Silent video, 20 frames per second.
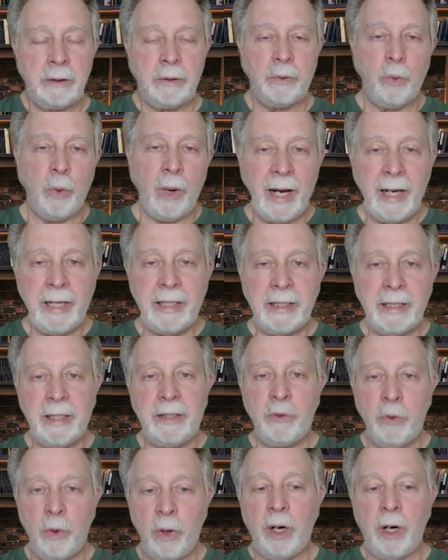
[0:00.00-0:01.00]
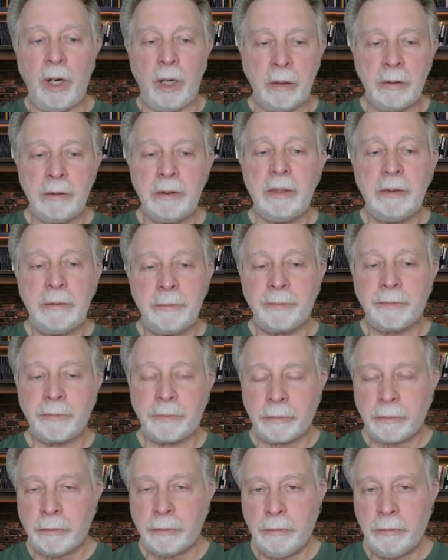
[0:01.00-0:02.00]
Right and wrong,
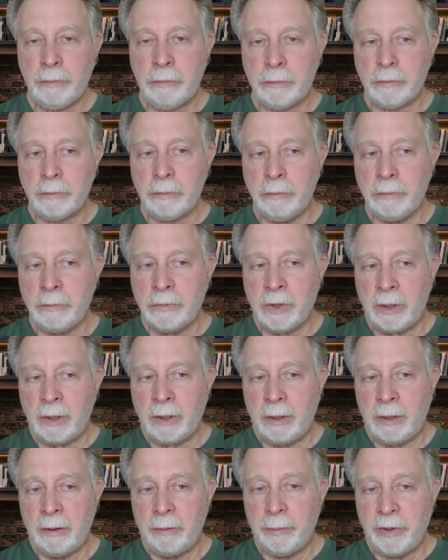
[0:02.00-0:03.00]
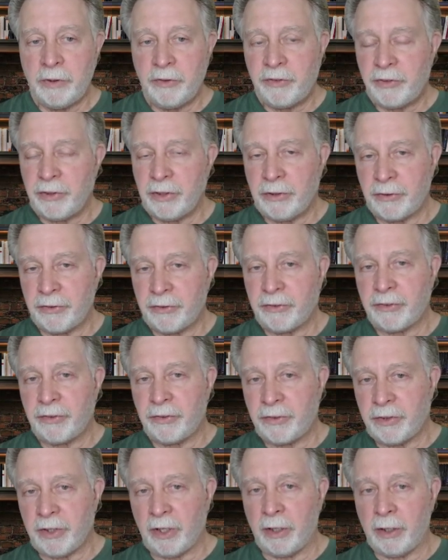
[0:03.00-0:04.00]

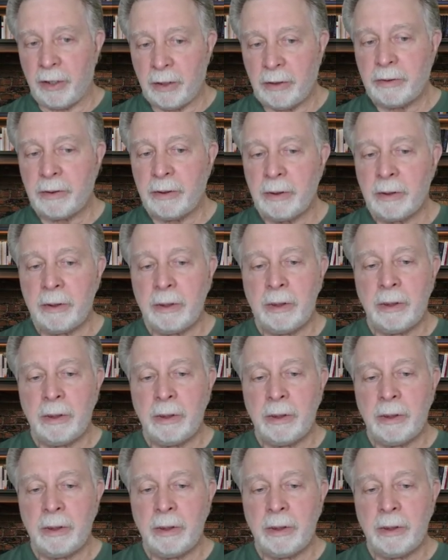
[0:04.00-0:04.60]
Mencius taught,